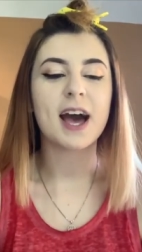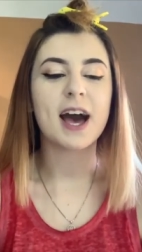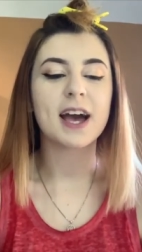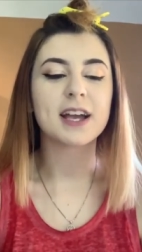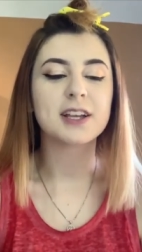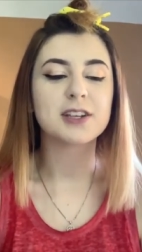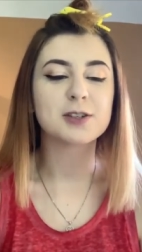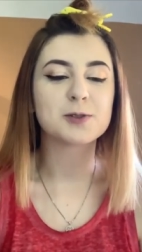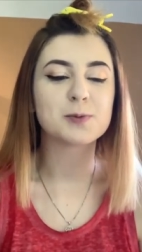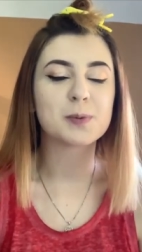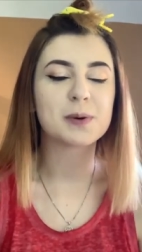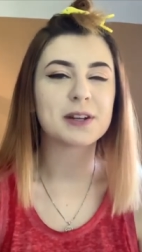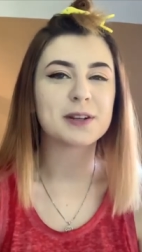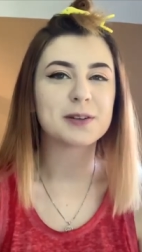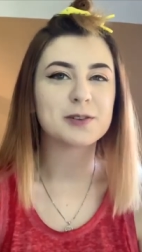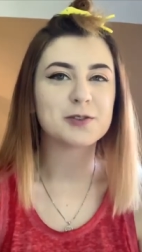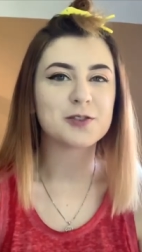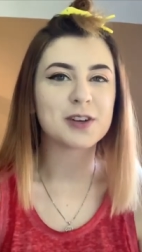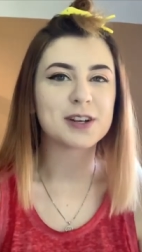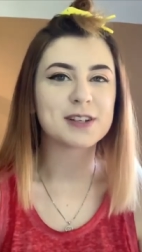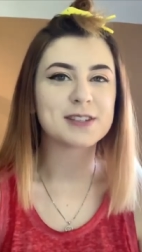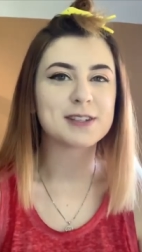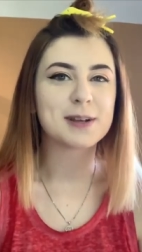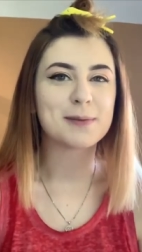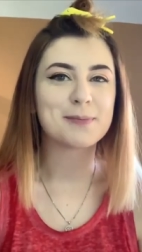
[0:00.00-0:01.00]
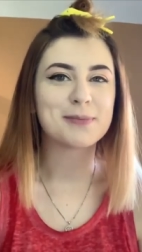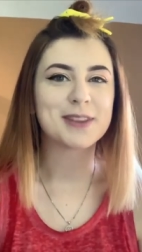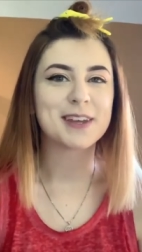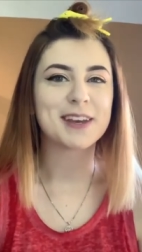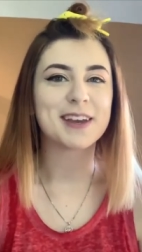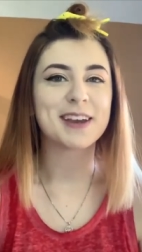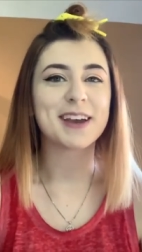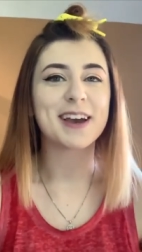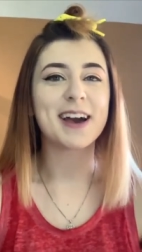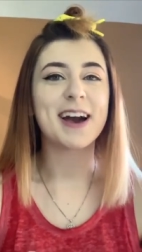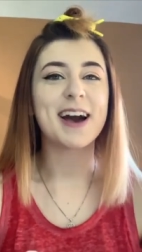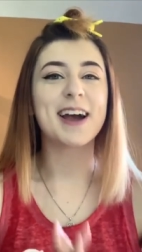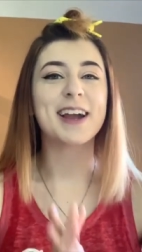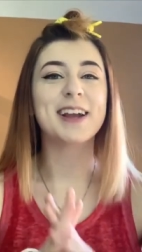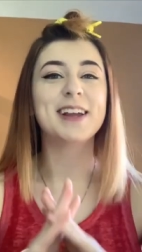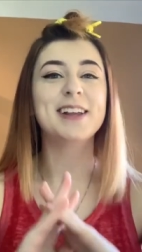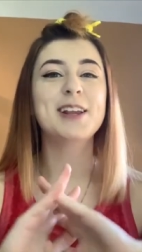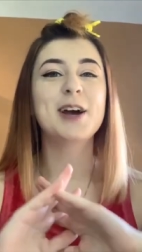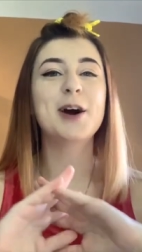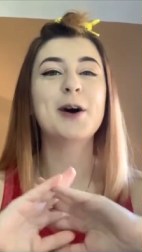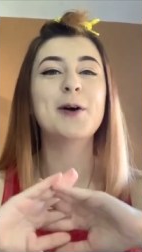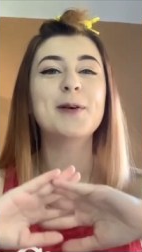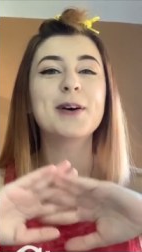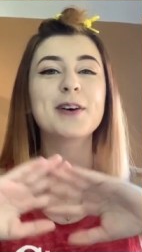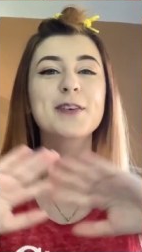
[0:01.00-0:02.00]
I just want to address something. I
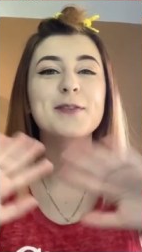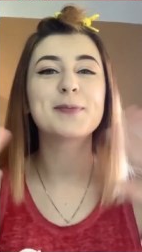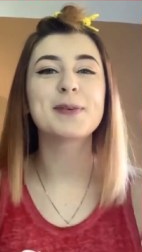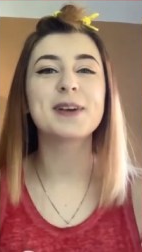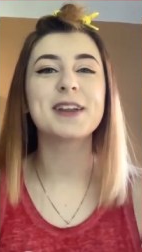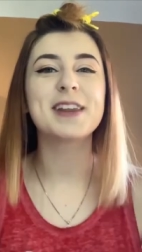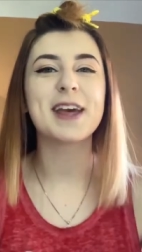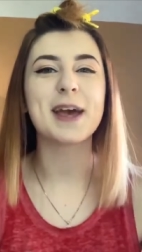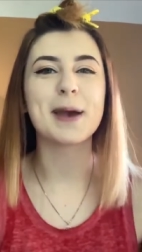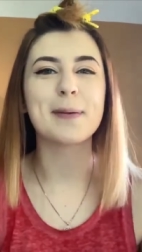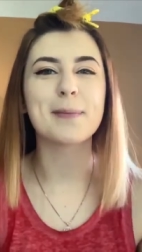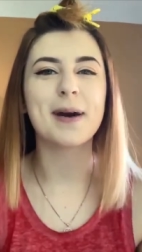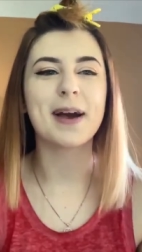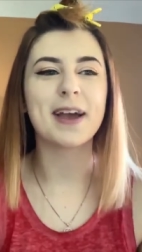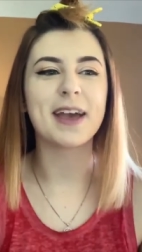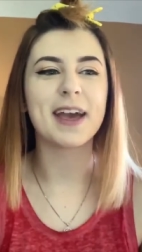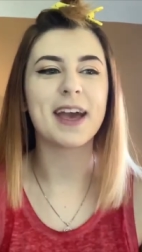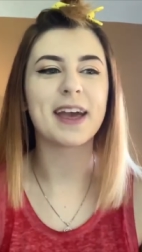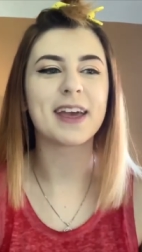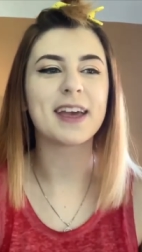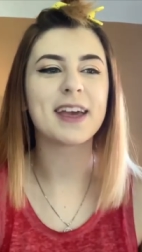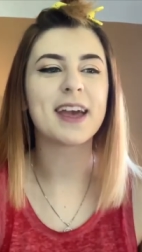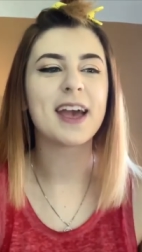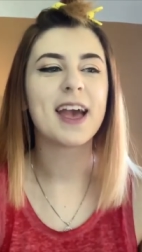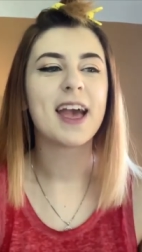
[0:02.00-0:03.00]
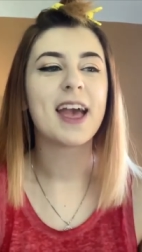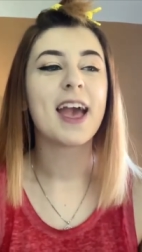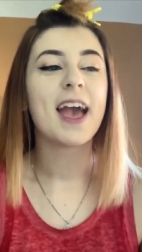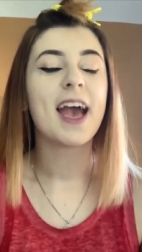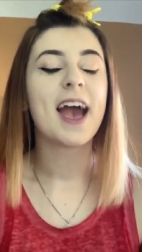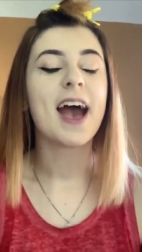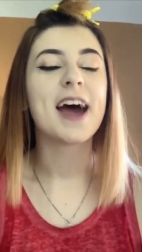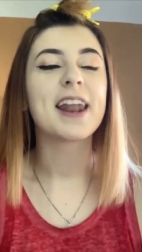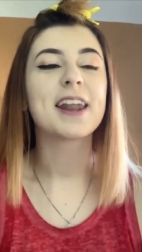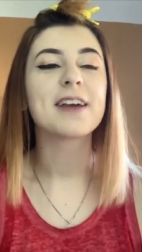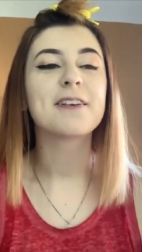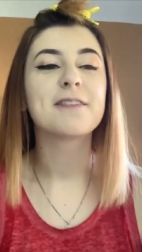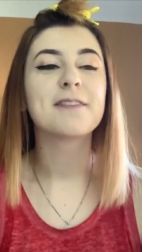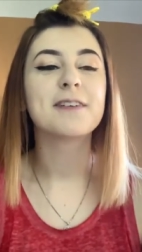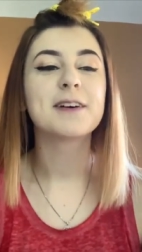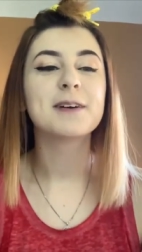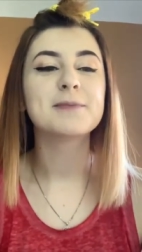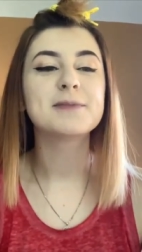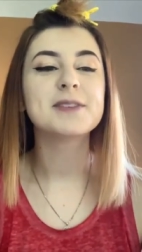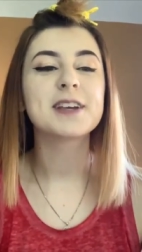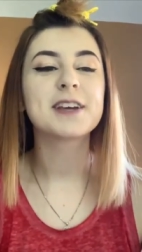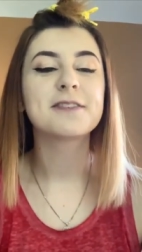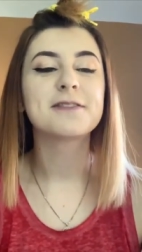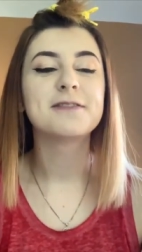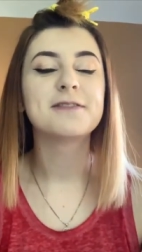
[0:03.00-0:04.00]
know I've been MIA and I
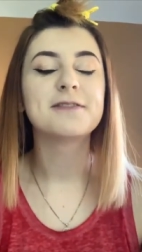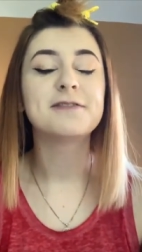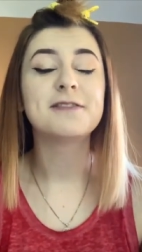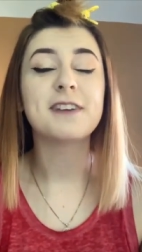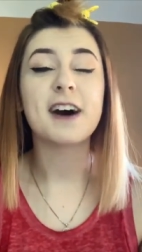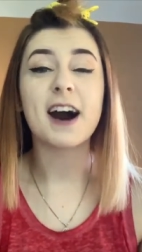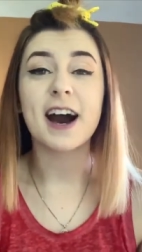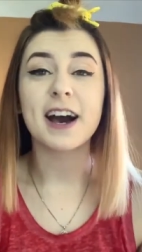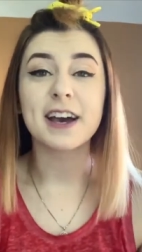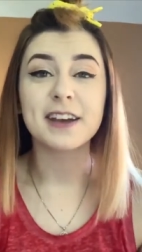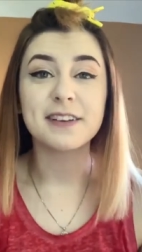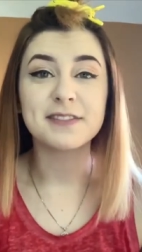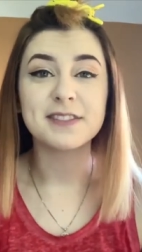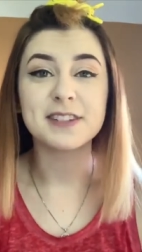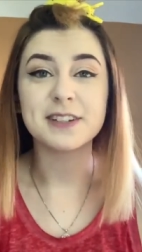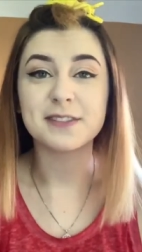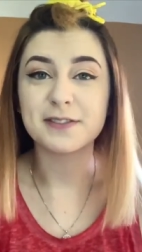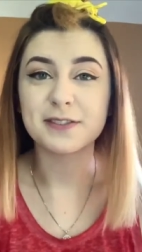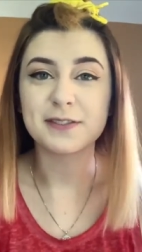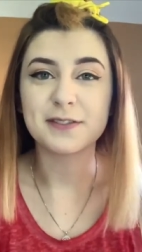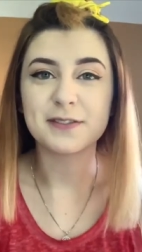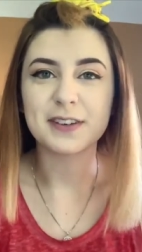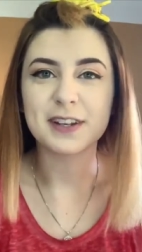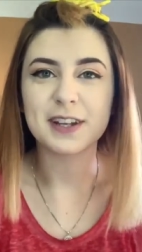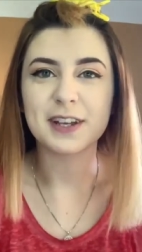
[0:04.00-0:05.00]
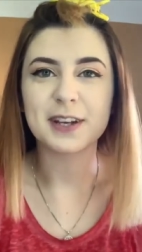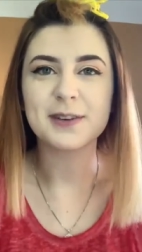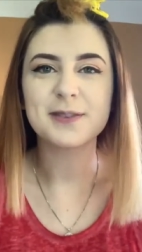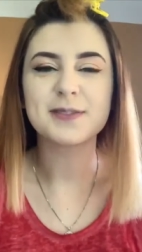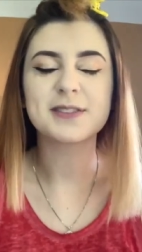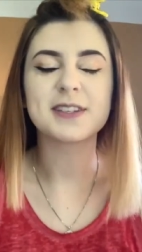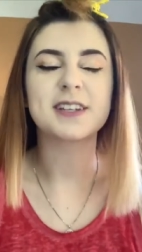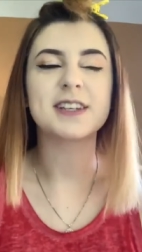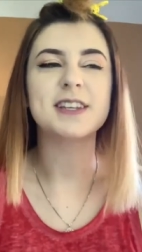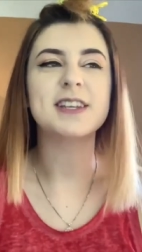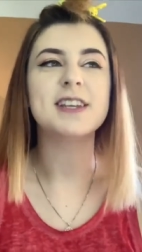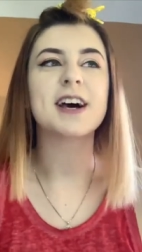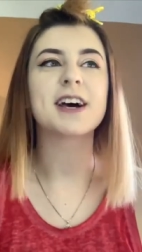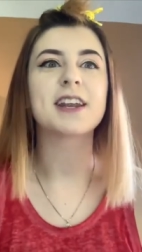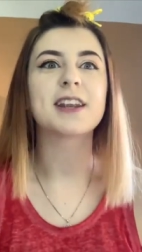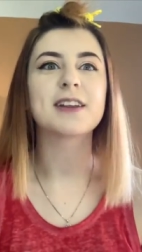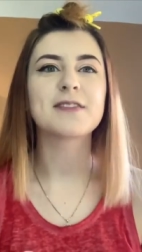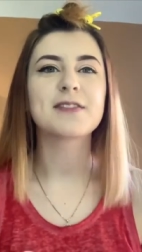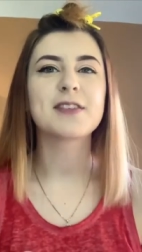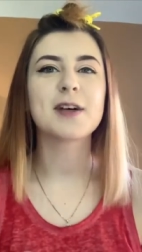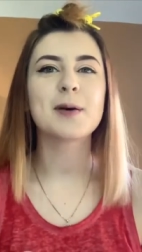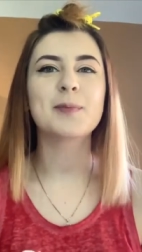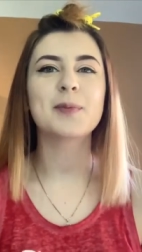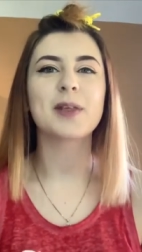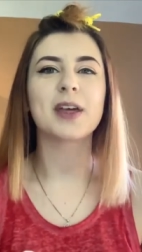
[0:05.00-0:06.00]
filmed like 5 different videos and none of
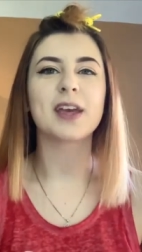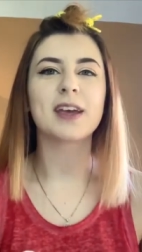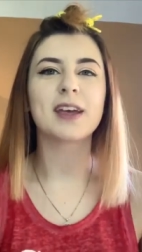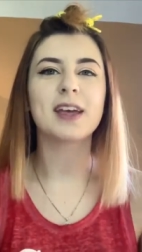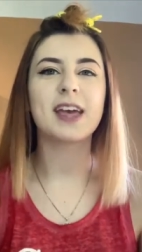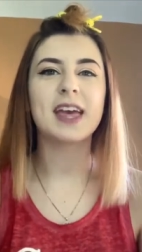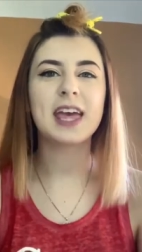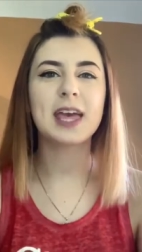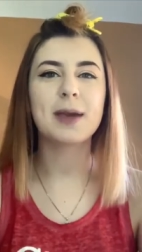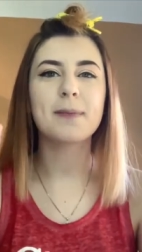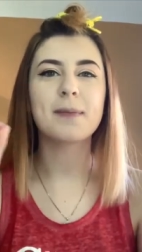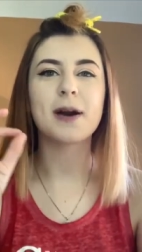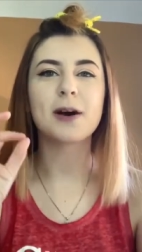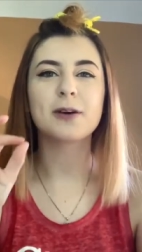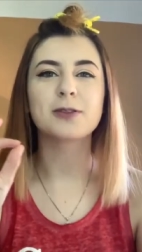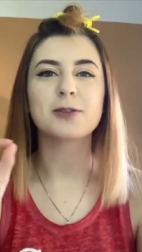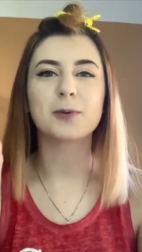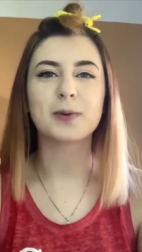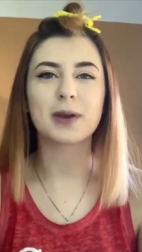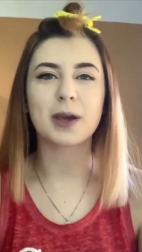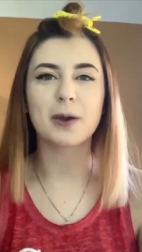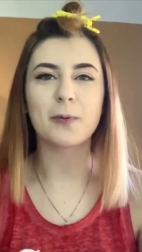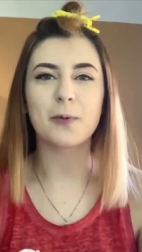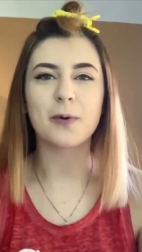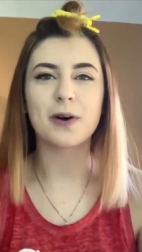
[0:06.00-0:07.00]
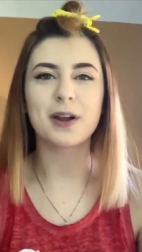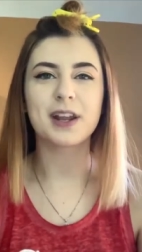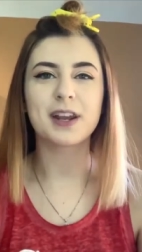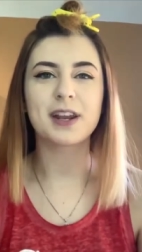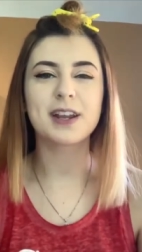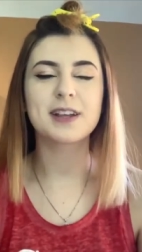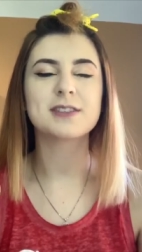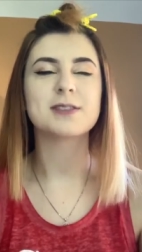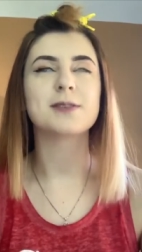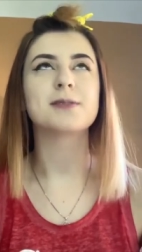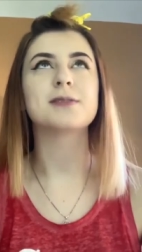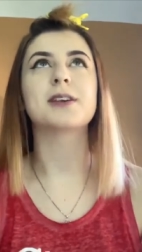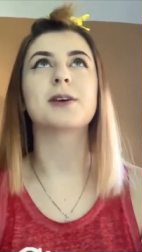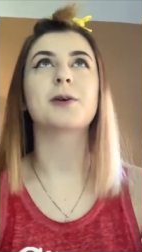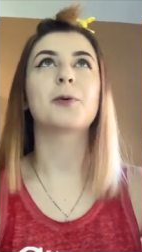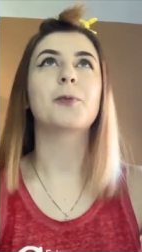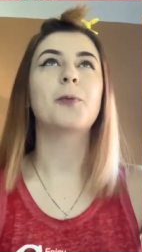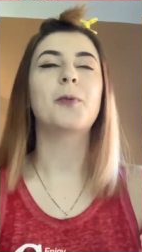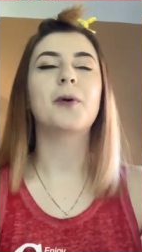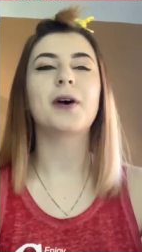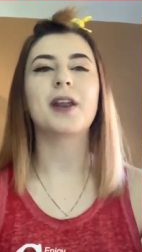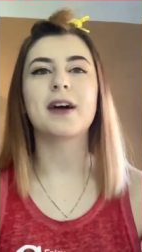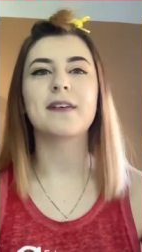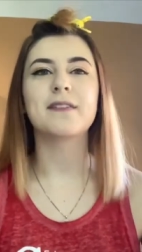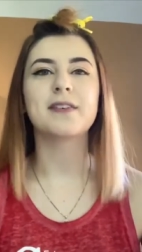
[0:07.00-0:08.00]
them like came out the way I wanted it. So I was like,
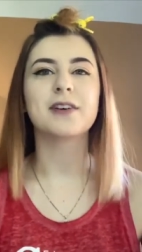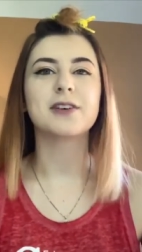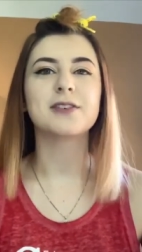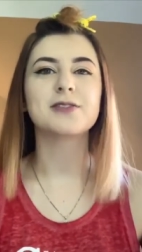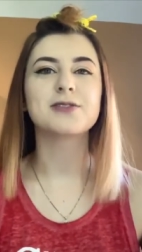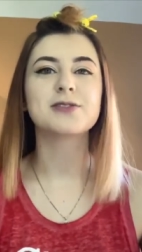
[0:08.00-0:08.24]
whatever.